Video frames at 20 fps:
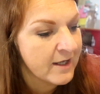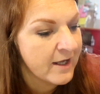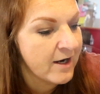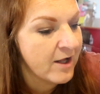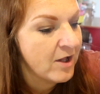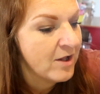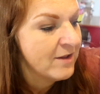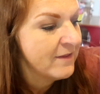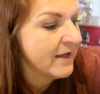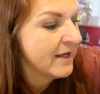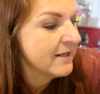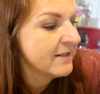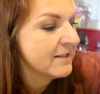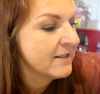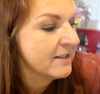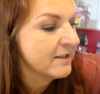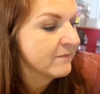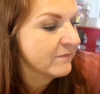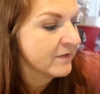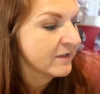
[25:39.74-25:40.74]
got all that
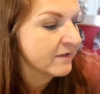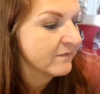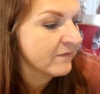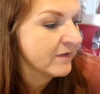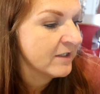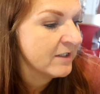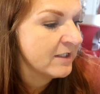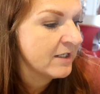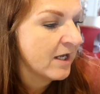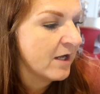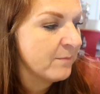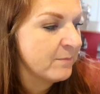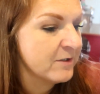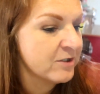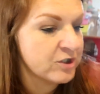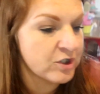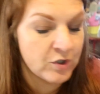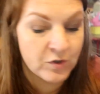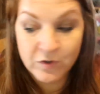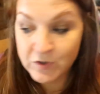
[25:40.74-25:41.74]
done. I'm feeling very
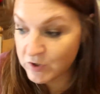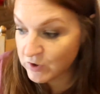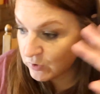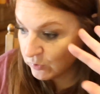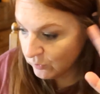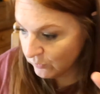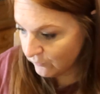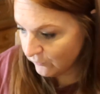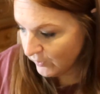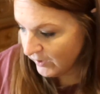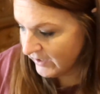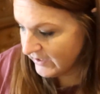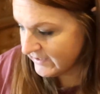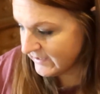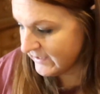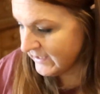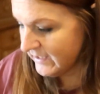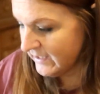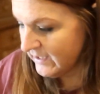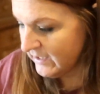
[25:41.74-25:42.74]
accomplished on the school
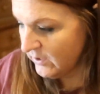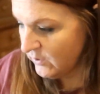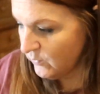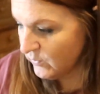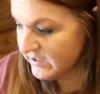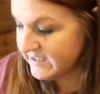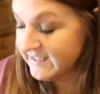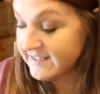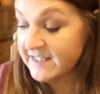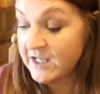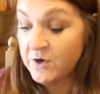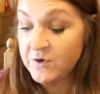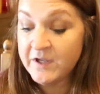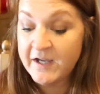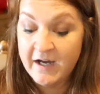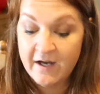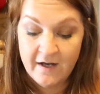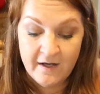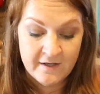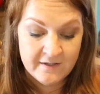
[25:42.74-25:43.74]
front. What is this? Oh
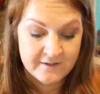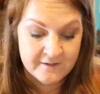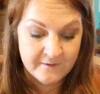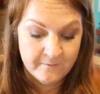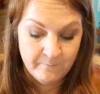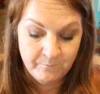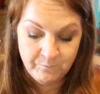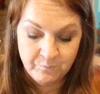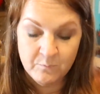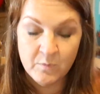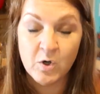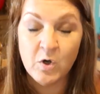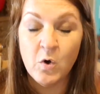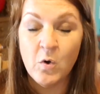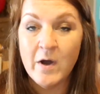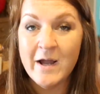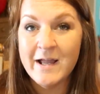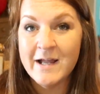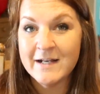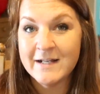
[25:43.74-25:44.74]
yeah, um,
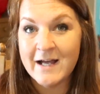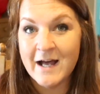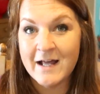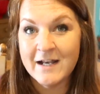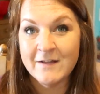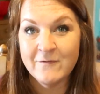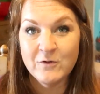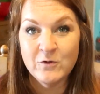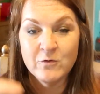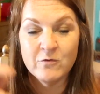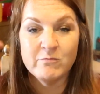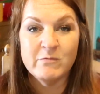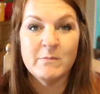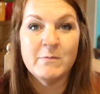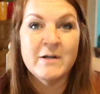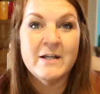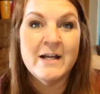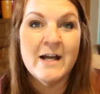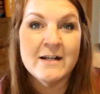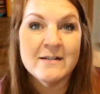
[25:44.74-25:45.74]
McCoy had gotten, if you remember,
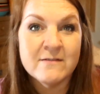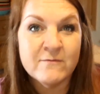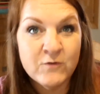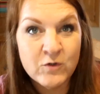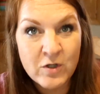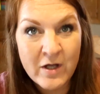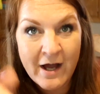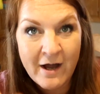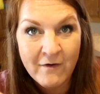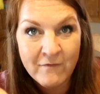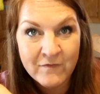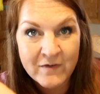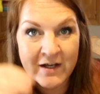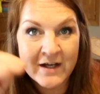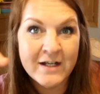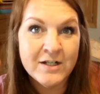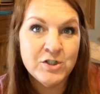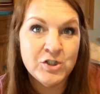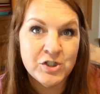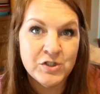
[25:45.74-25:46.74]
he got his full outfit
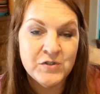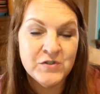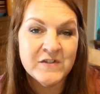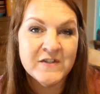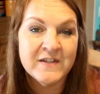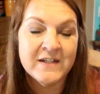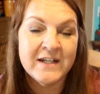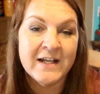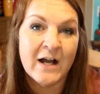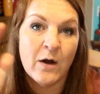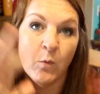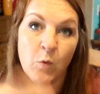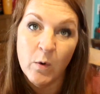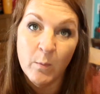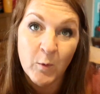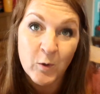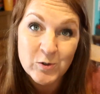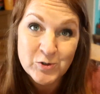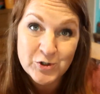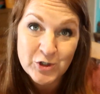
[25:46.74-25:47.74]
and shoes and then he got one
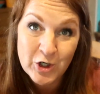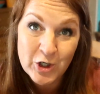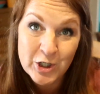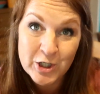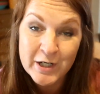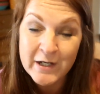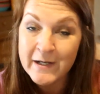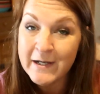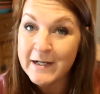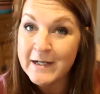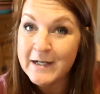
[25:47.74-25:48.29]
more shirt